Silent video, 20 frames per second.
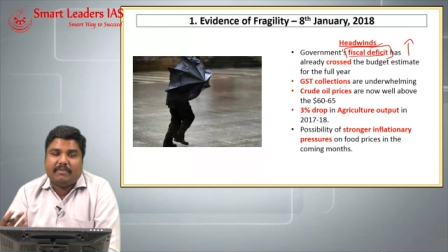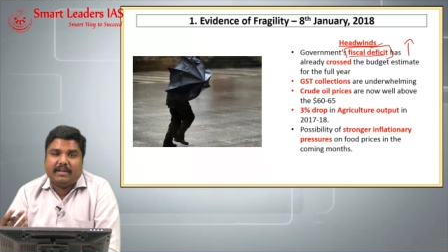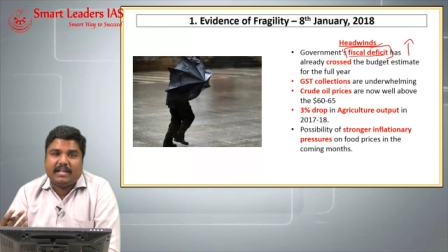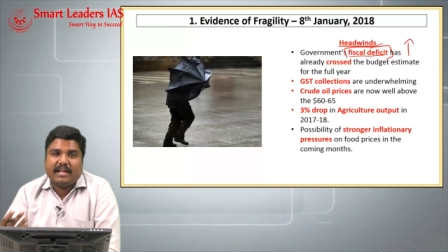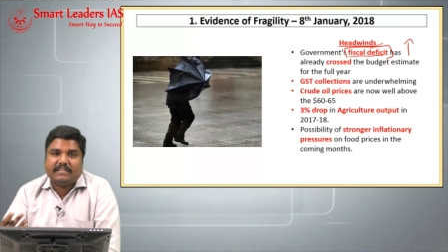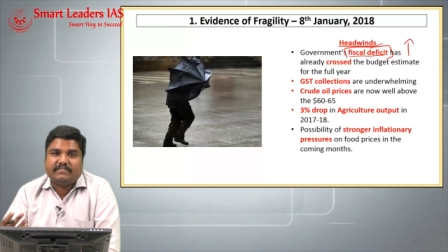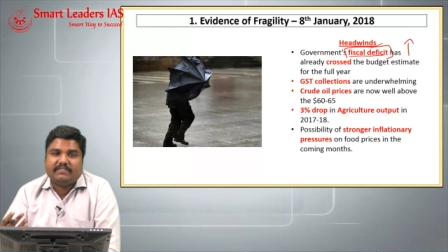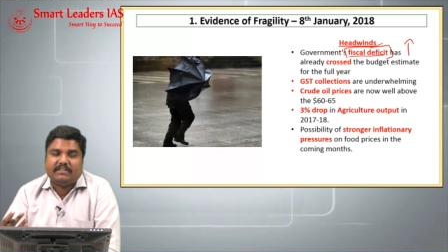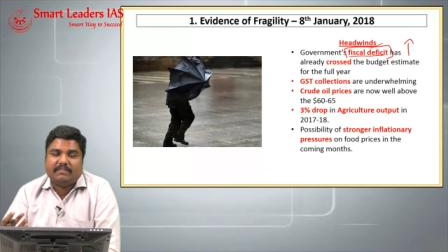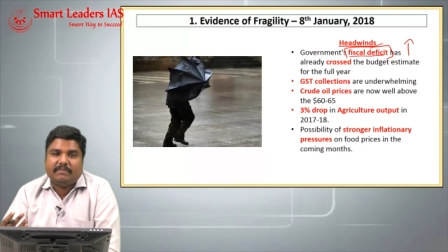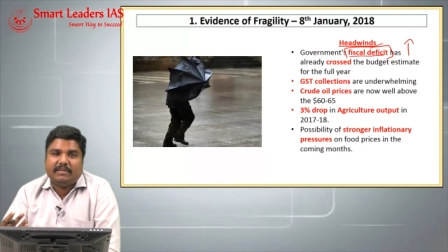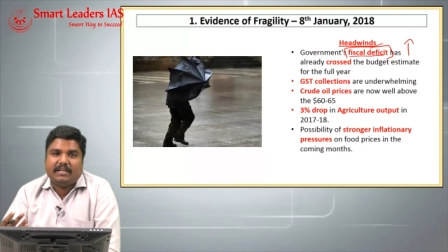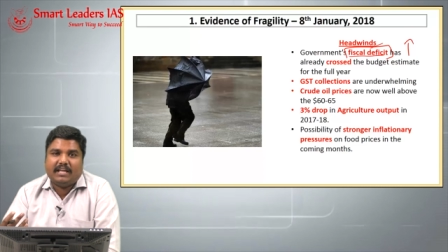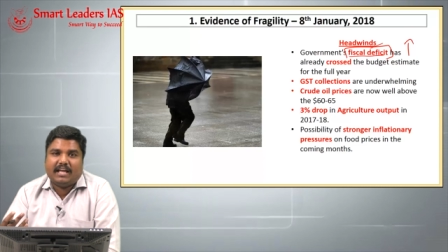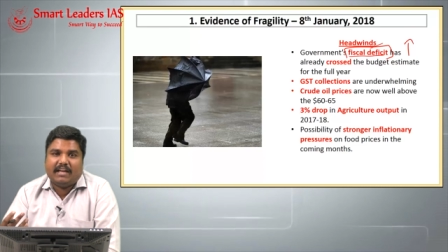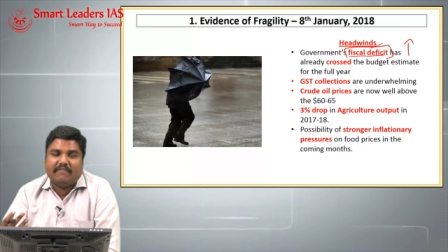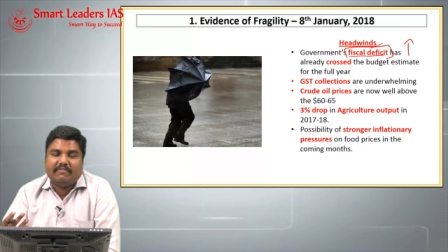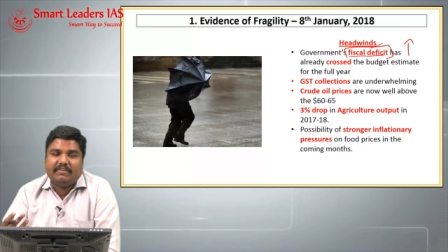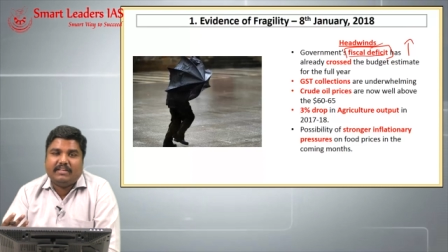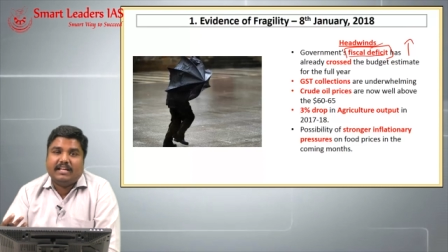players will be
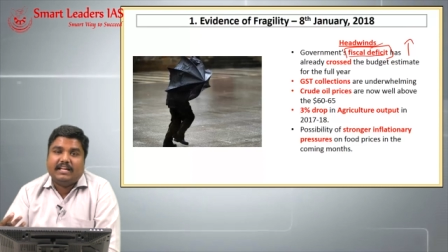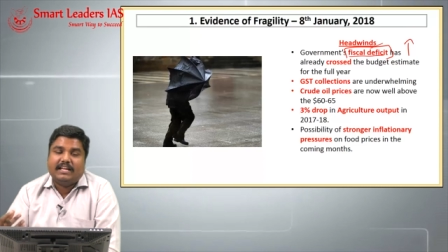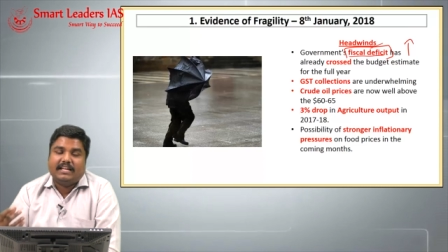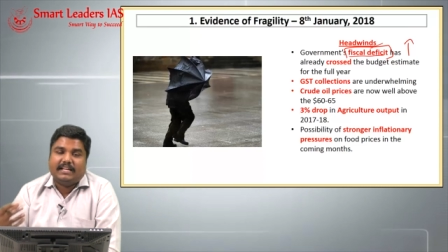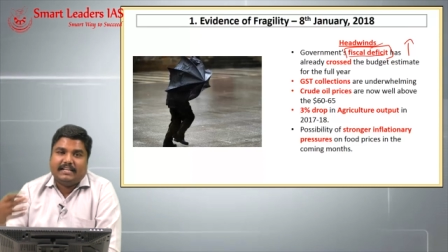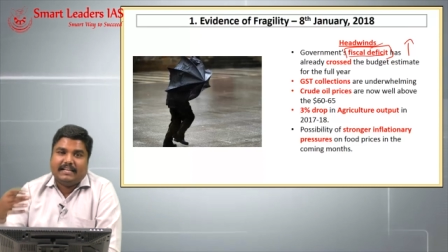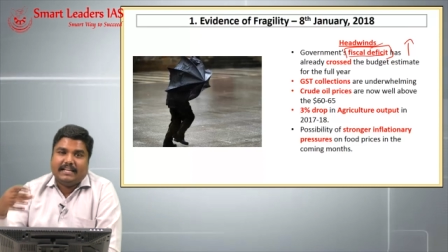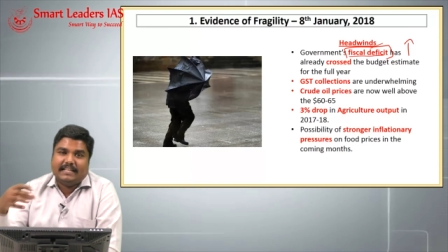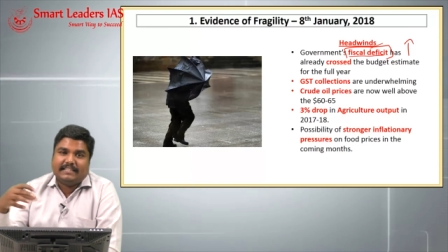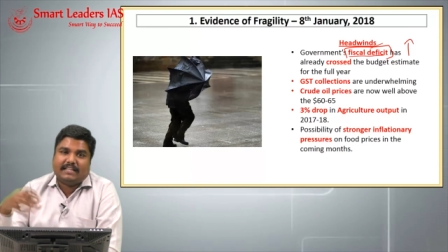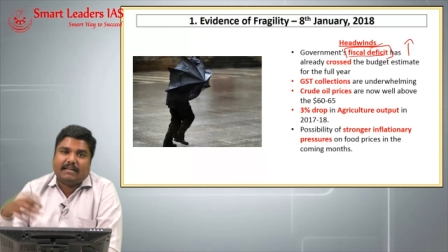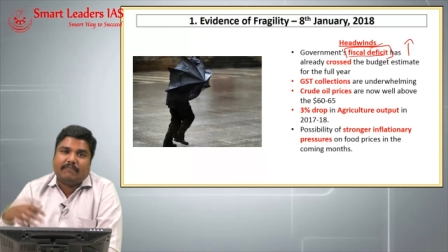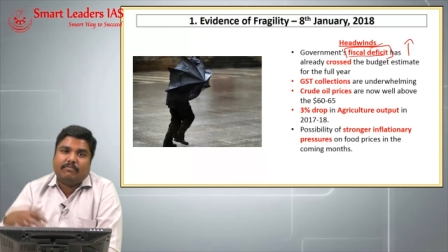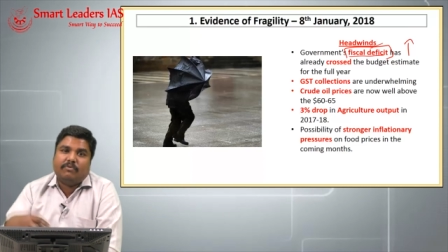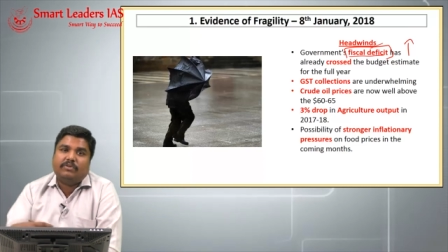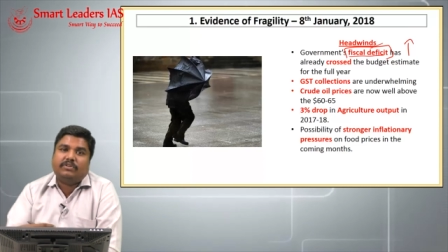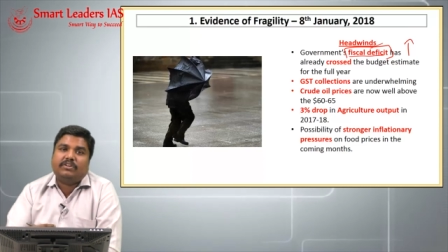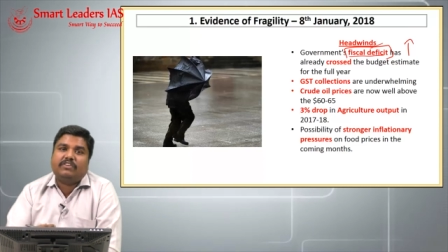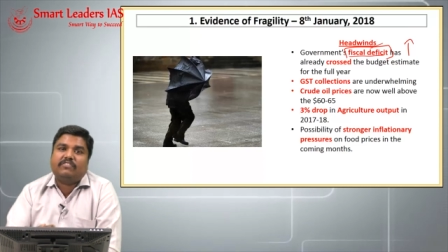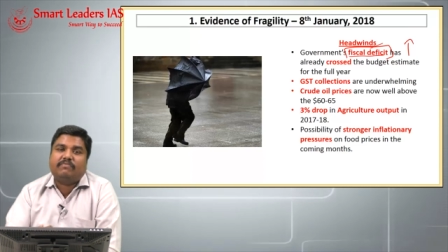having less
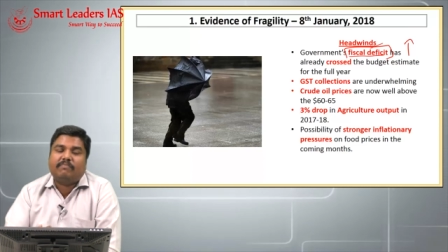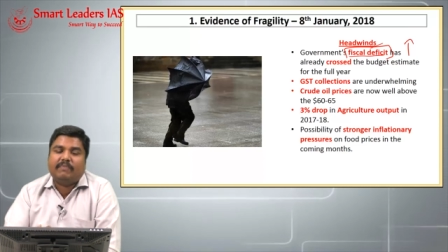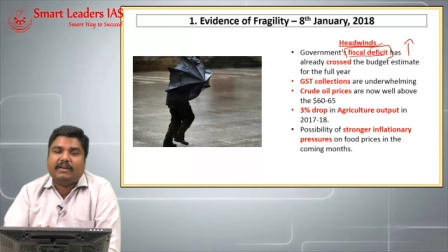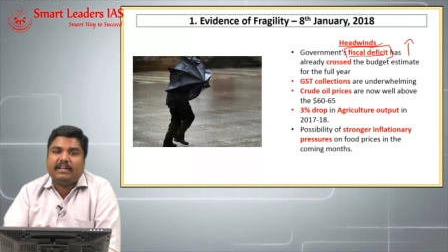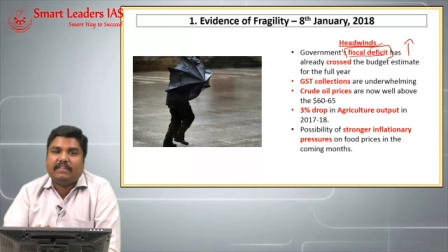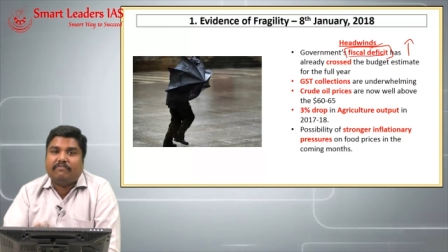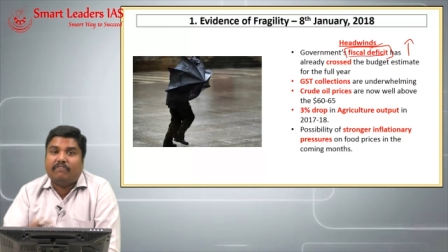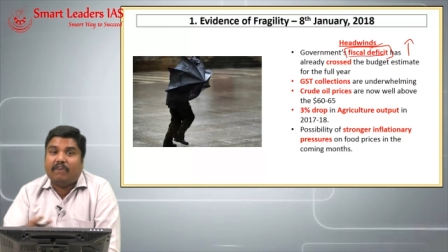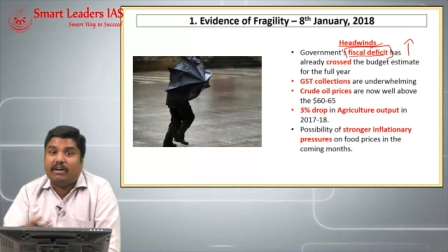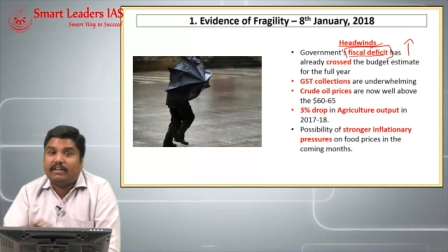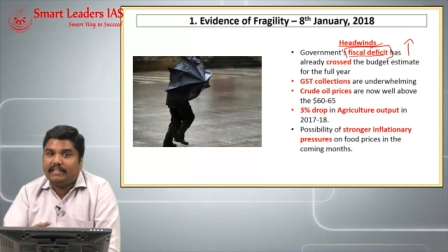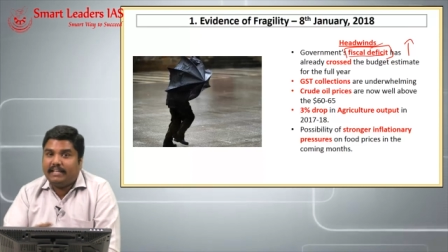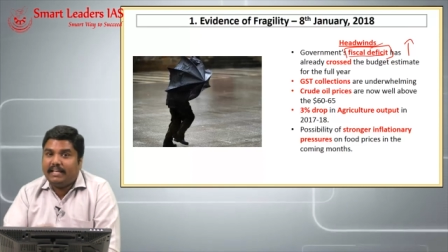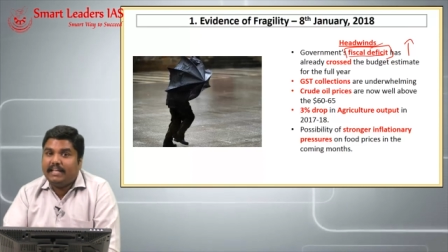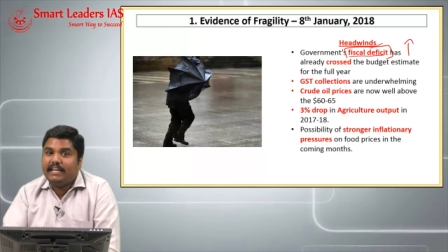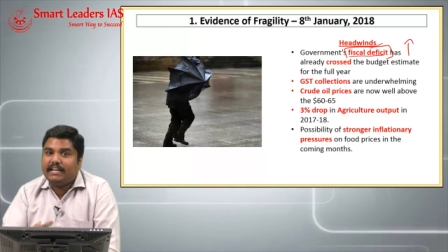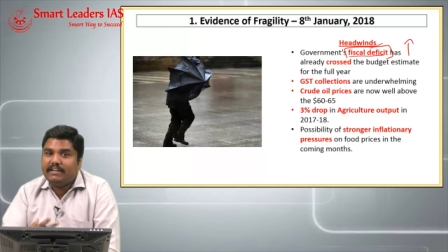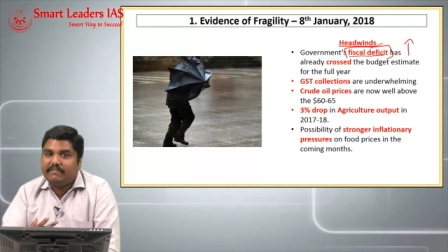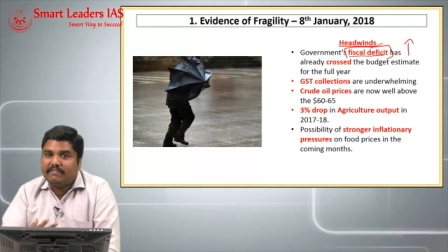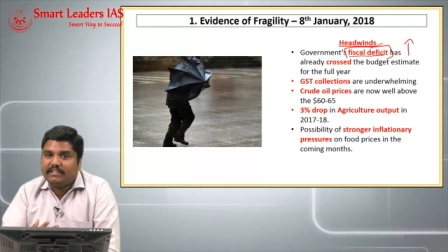amount of money for their
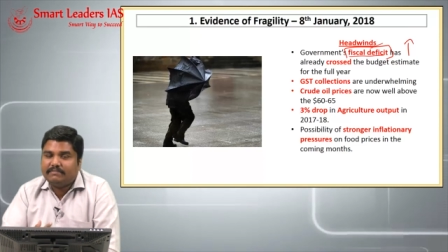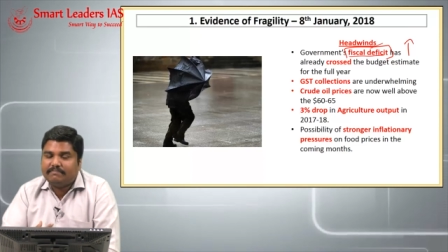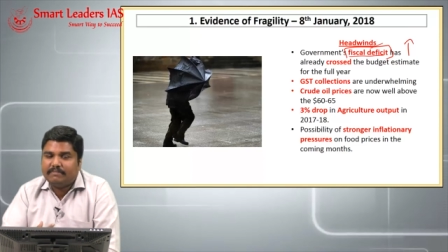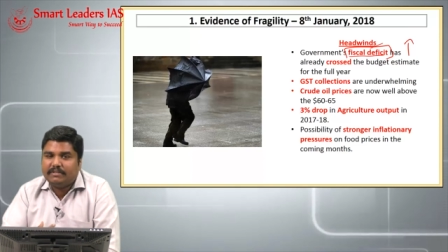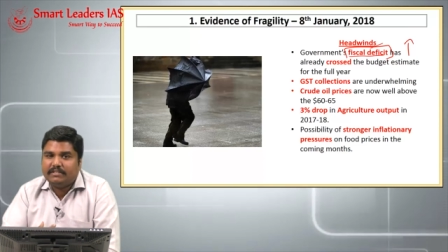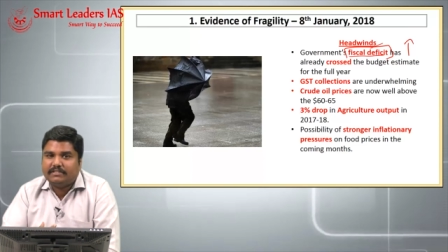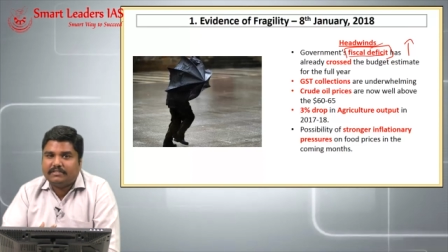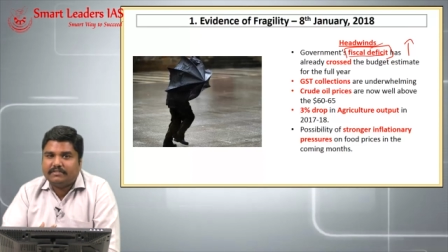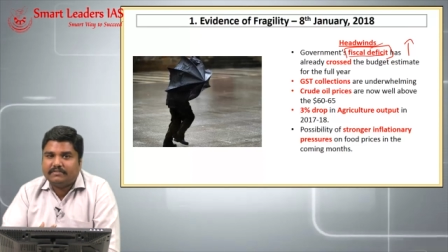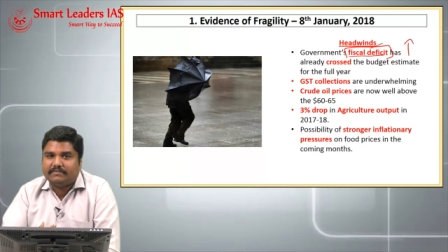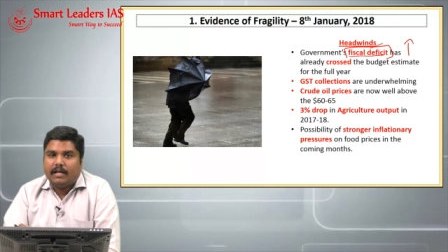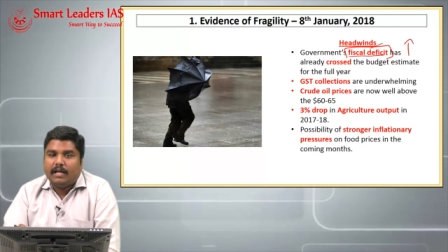investments